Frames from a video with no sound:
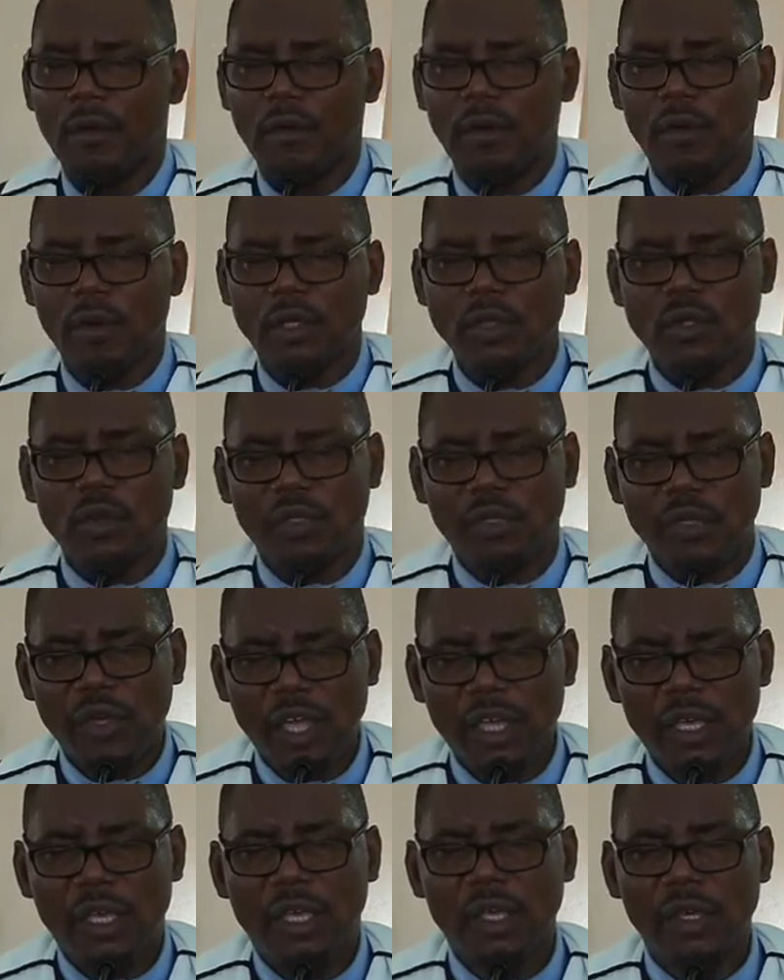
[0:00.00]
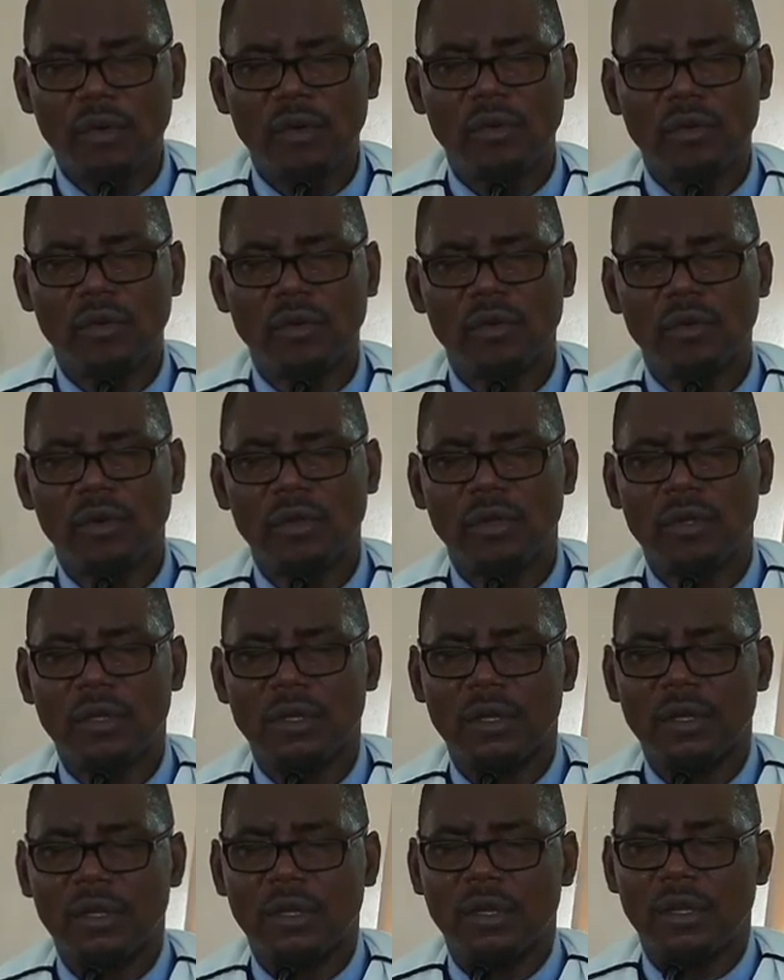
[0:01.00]
We want to thank you
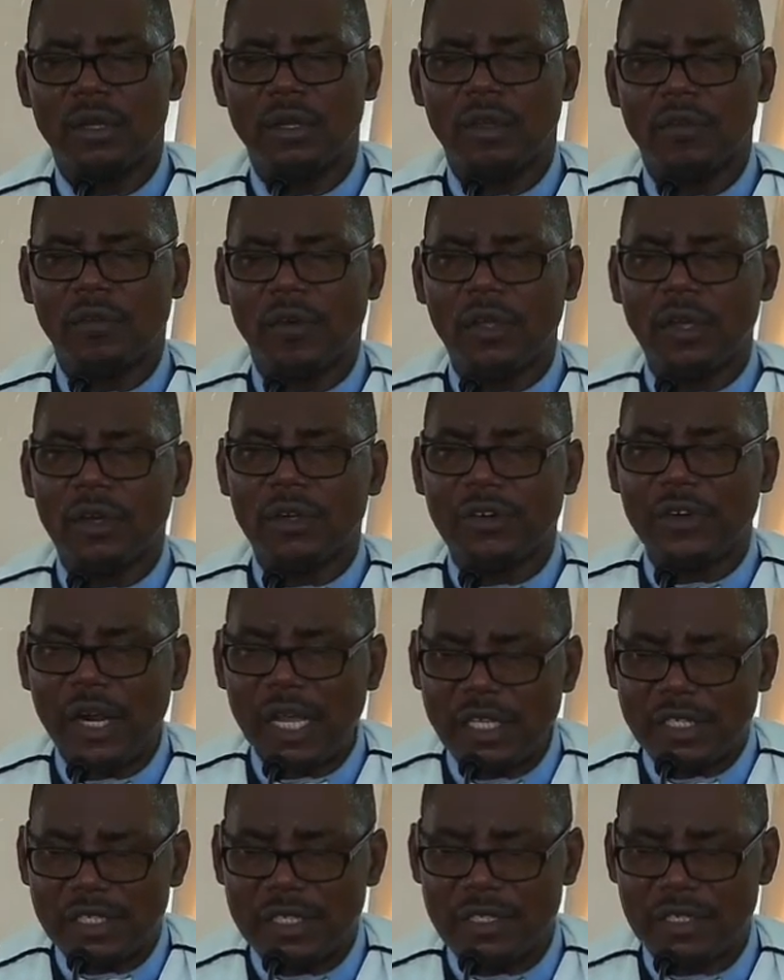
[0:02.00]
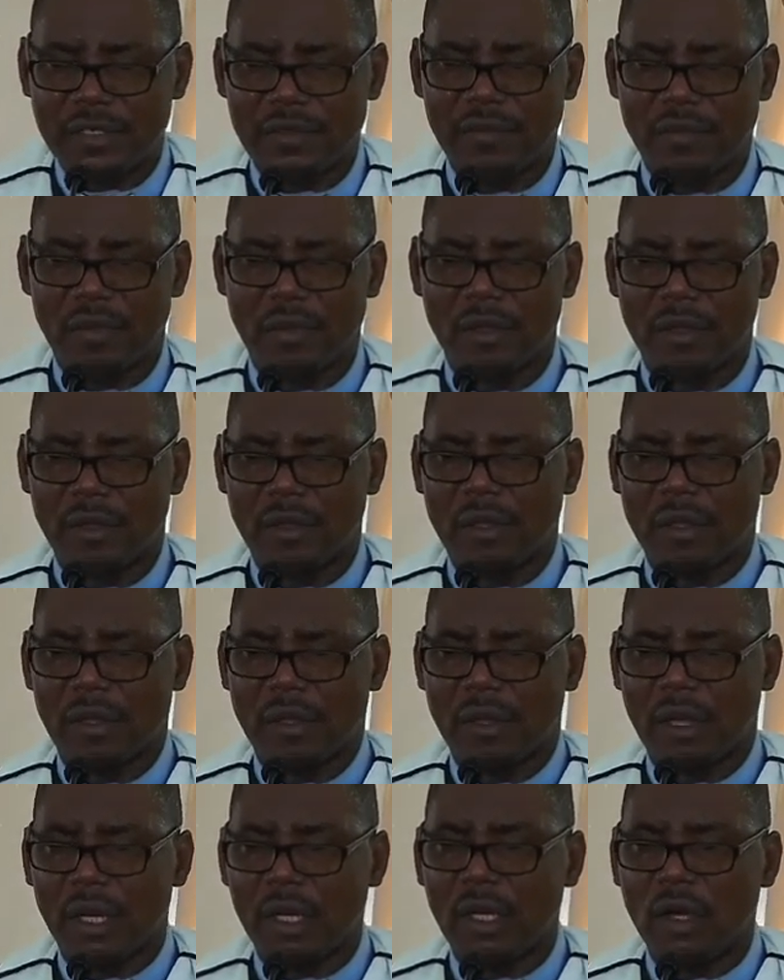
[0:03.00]
for your grace
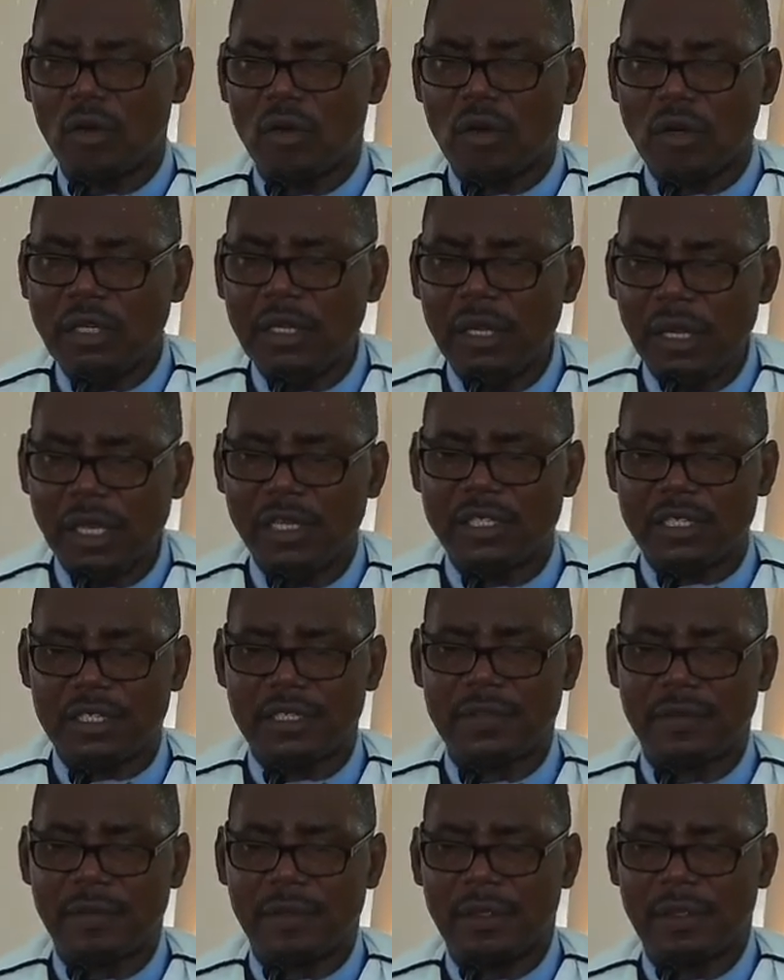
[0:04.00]
and your goodness